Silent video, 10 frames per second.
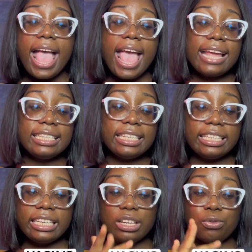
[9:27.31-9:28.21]

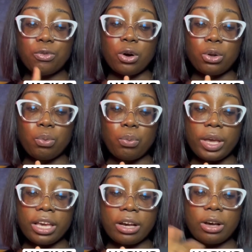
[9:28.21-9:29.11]
any GIF on
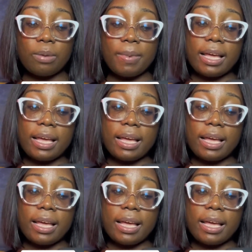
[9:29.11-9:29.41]
wake up,